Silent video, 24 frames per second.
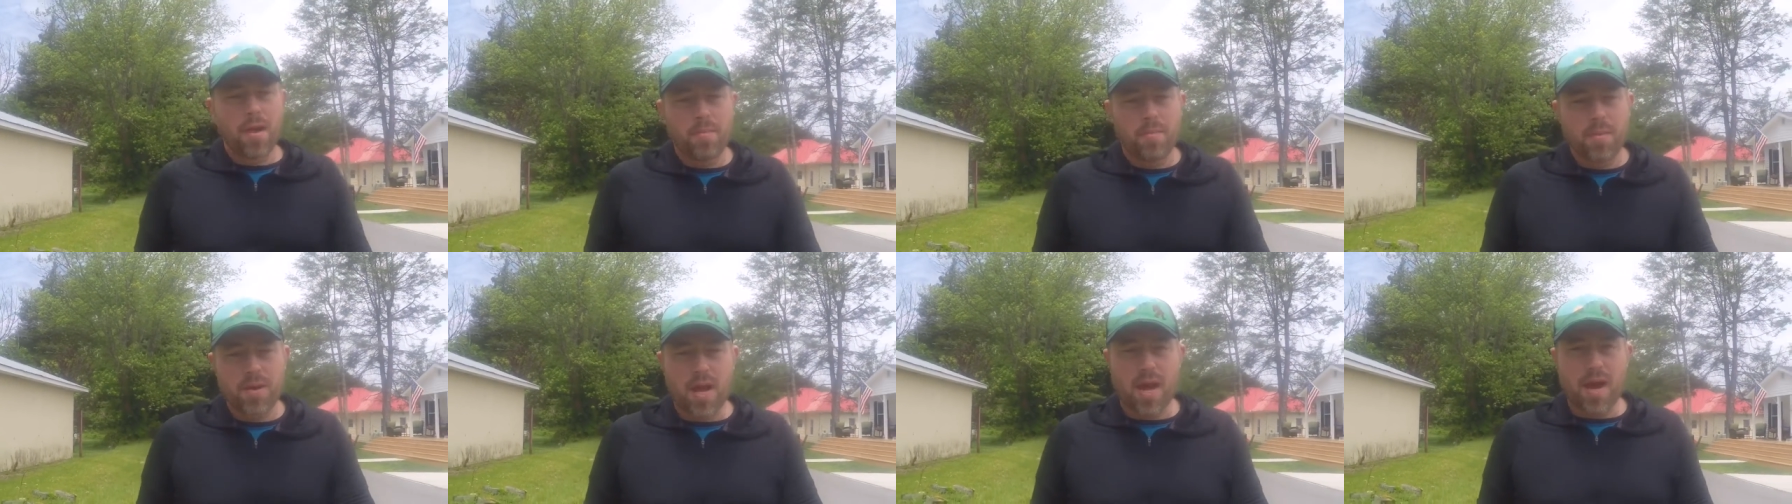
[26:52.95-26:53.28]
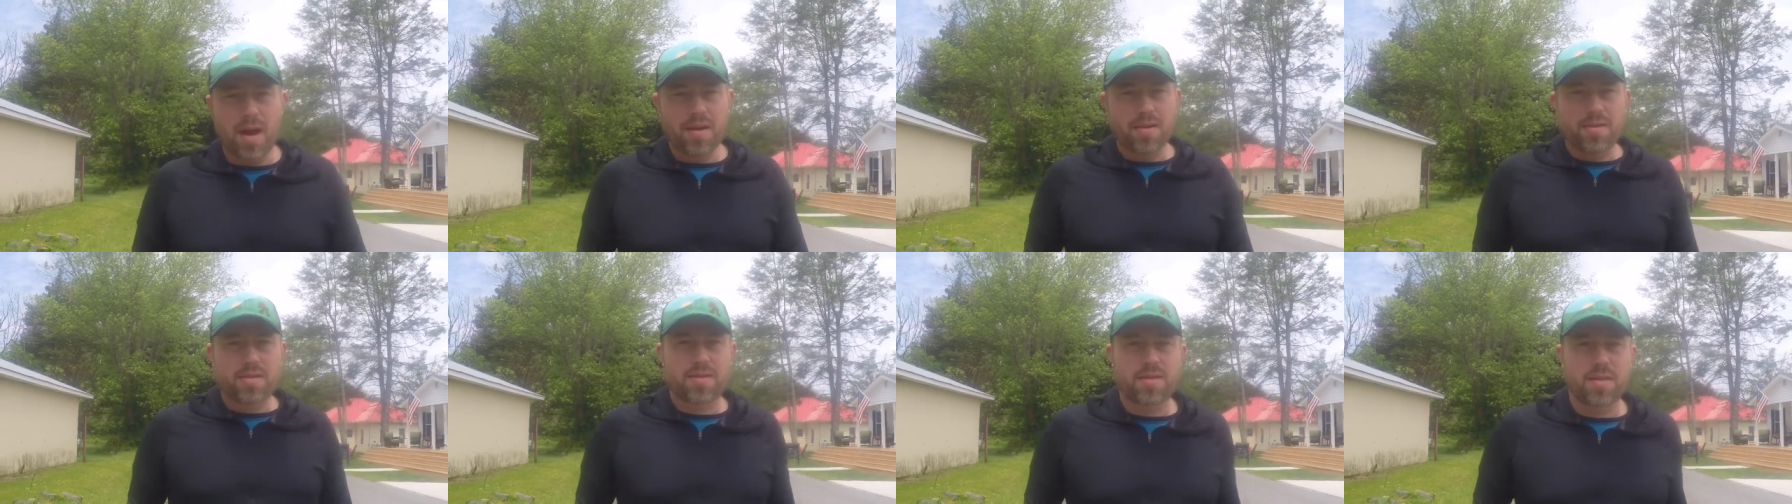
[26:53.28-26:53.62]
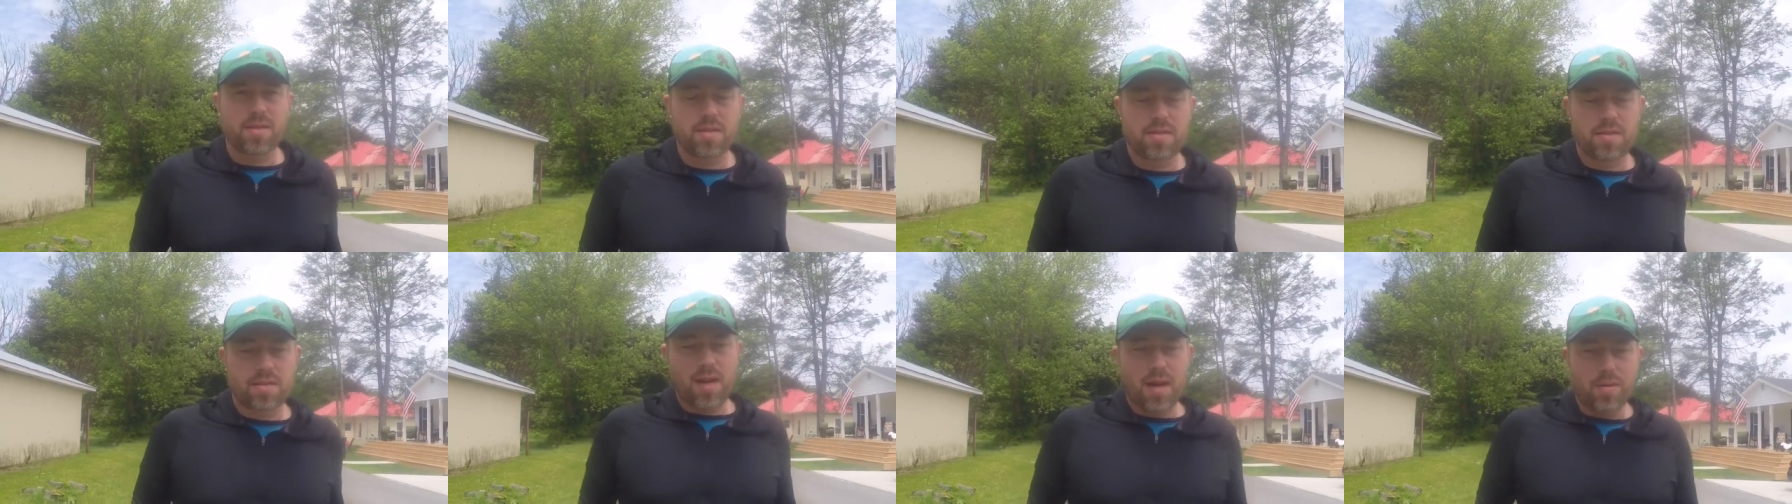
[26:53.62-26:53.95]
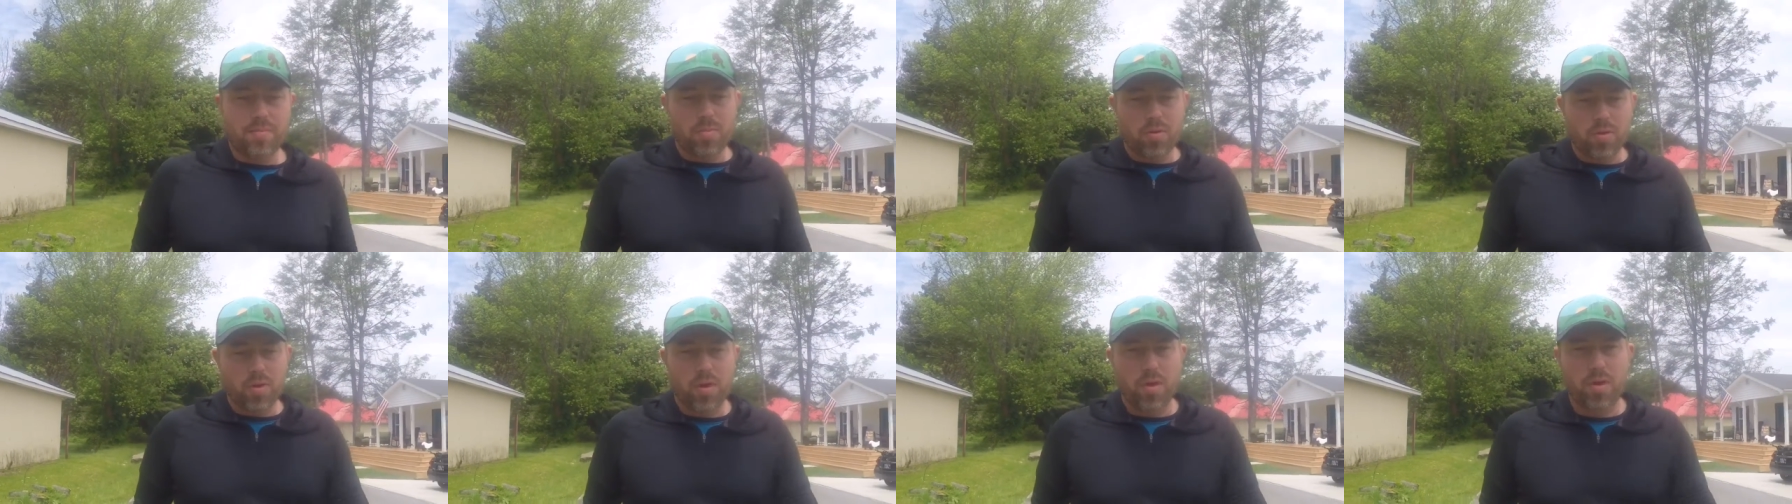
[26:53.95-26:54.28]
yeah, I'm
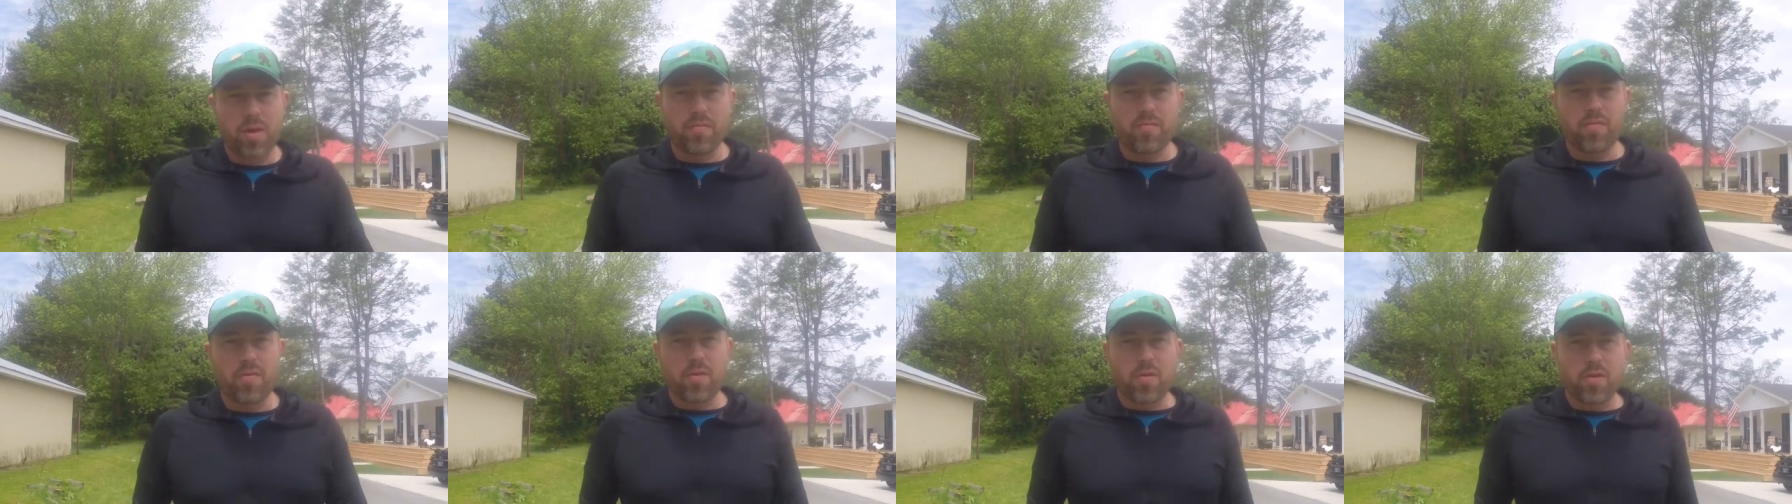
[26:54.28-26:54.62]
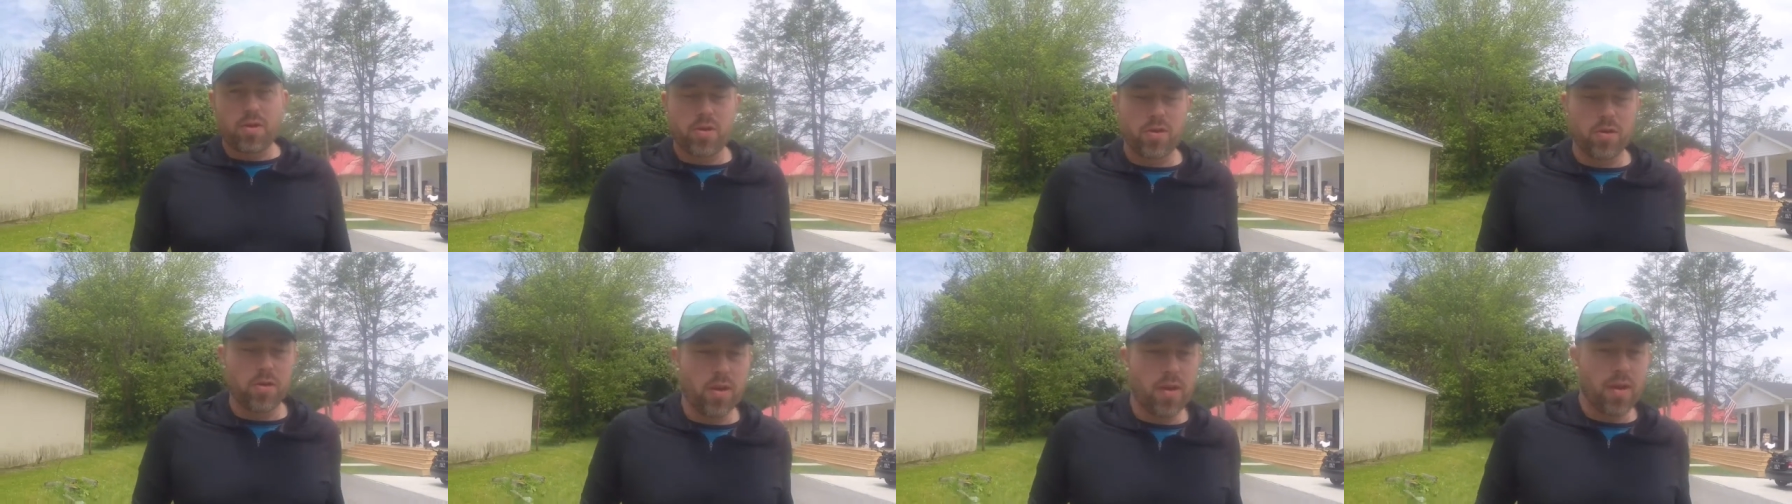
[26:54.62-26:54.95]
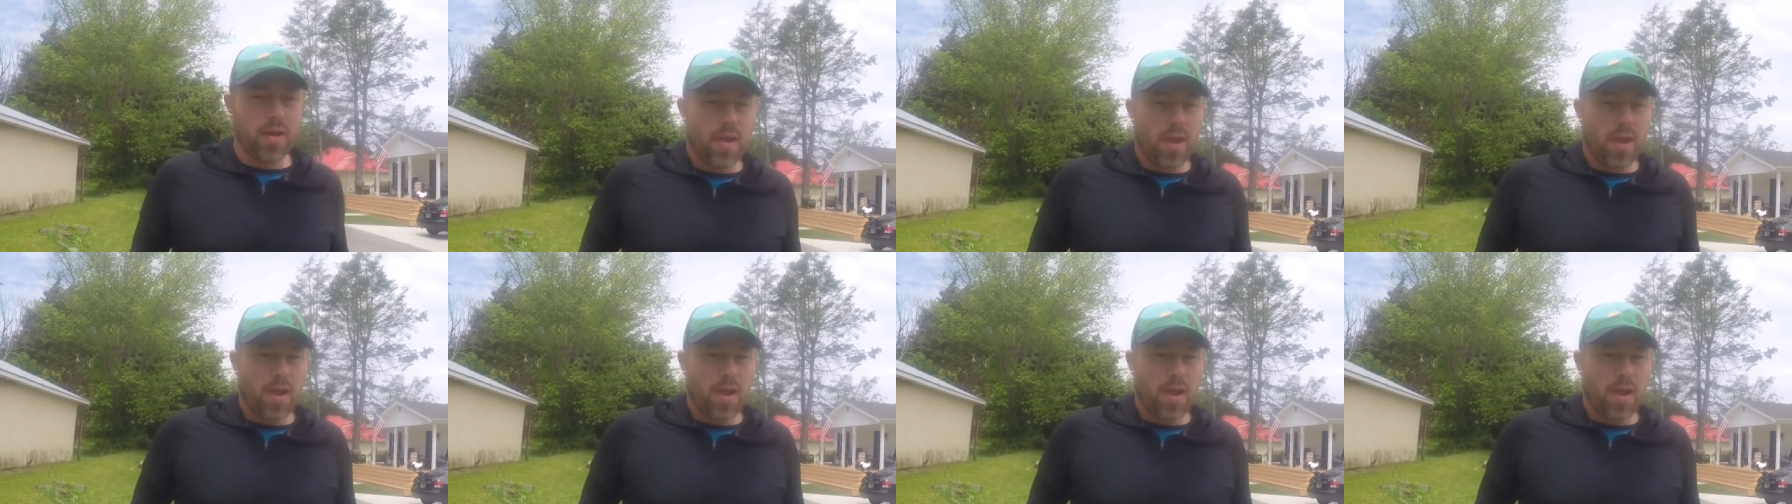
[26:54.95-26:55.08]
really looking forward to it.